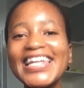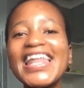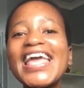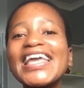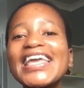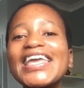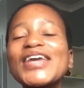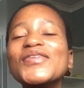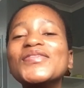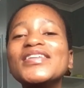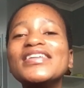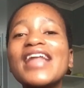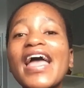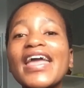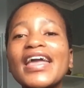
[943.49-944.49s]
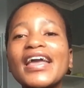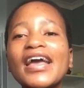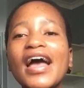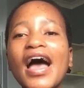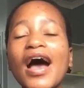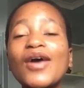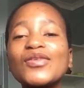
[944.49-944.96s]
Like, he would, like,
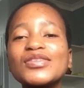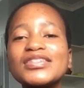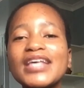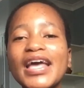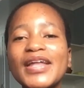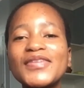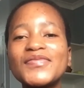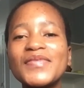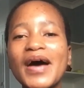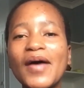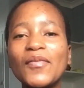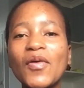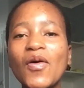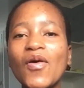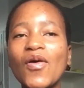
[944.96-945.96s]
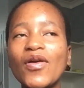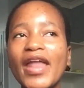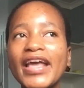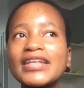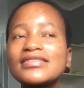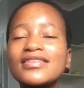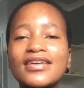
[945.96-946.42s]
I'll tell mom or,
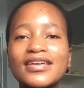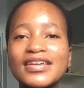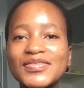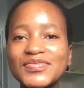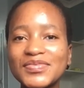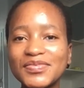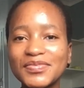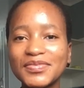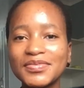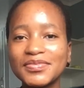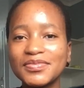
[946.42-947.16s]
like, scream,